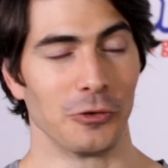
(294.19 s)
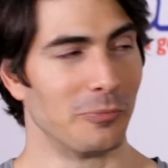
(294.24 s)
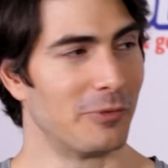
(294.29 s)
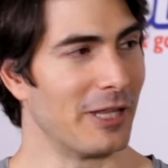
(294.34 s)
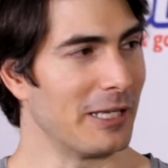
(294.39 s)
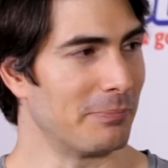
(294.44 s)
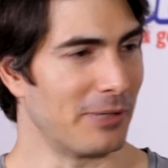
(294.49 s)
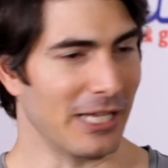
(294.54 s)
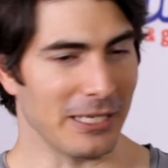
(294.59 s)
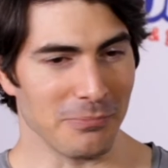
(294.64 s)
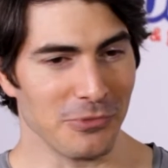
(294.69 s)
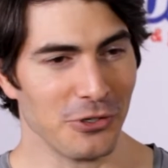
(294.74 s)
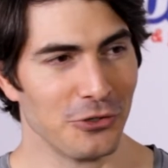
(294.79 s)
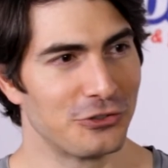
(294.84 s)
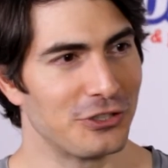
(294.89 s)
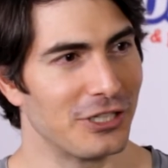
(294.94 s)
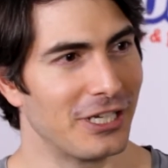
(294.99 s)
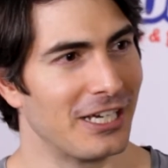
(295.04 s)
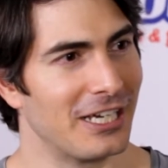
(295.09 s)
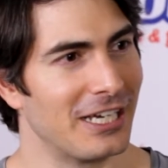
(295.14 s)
They played
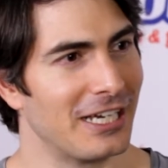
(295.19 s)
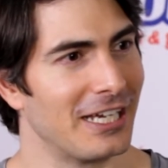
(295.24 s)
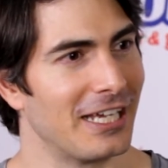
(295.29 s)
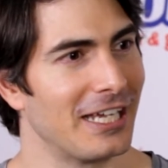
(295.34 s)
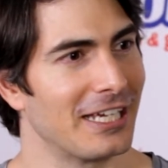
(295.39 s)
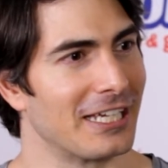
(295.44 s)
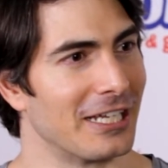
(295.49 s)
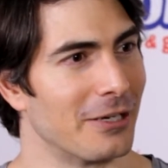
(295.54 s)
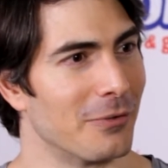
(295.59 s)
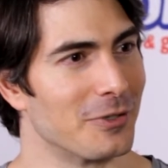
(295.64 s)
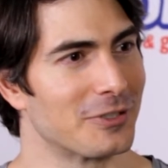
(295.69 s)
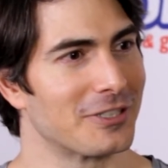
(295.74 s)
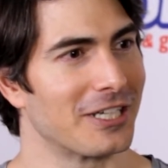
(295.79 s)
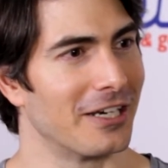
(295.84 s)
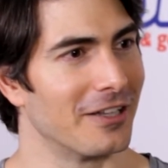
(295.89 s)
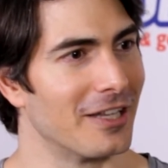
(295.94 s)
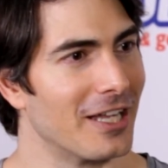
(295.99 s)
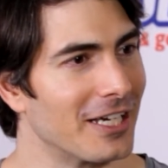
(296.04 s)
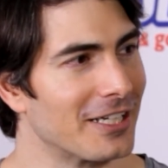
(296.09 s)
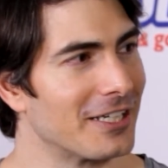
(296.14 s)
music, and it was
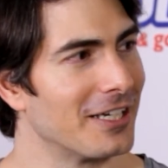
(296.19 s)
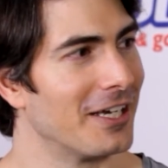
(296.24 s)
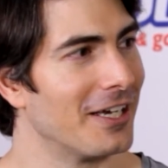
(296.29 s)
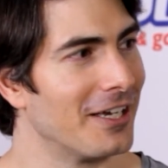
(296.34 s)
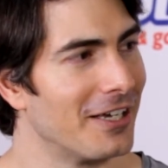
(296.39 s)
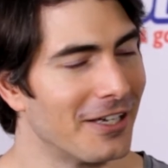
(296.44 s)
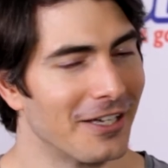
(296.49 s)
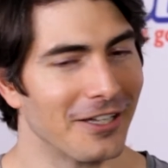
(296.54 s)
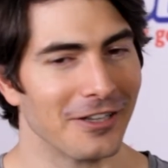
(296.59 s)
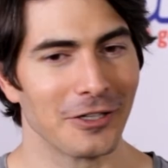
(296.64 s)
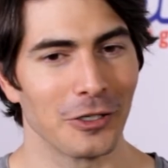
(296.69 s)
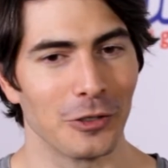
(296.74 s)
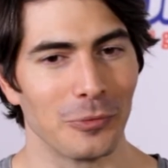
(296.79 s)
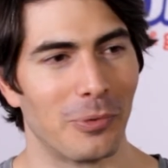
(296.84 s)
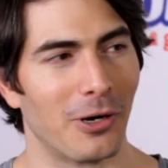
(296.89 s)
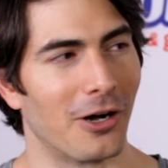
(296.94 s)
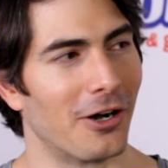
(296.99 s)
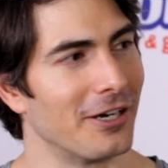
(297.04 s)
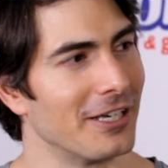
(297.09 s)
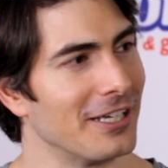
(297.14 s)
kind of like a little
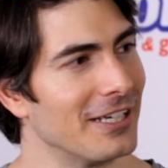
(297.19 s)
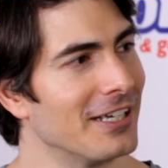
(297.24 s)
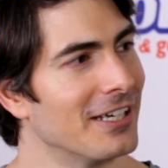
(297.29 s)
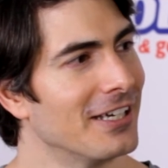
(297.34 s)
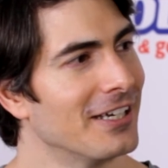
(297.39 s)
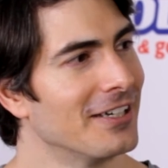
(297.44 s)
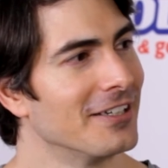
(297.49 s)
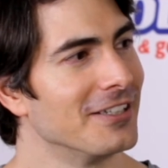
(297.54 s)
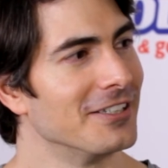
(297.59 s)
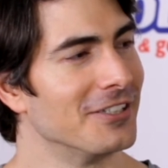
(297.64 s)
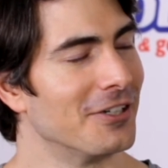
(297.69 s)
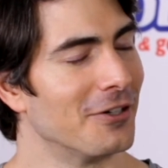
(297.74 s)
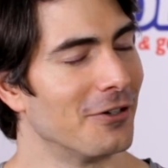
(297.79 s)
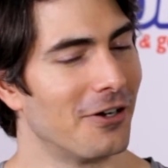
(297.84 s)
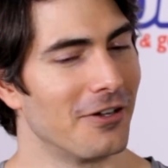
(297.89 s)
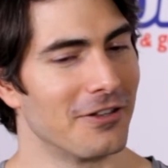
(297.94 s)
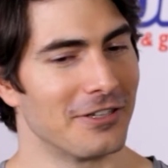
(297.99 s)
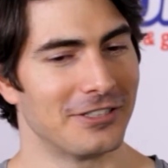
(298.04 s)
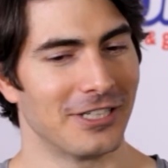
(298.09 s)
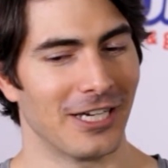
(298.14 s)
party,
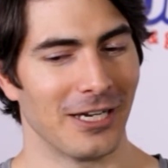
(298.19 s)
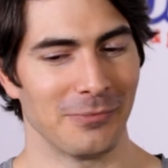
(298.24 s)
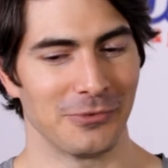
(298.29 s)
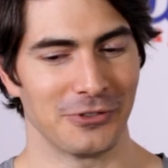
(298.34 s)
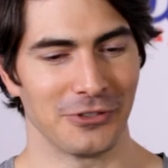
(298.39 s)
all the time.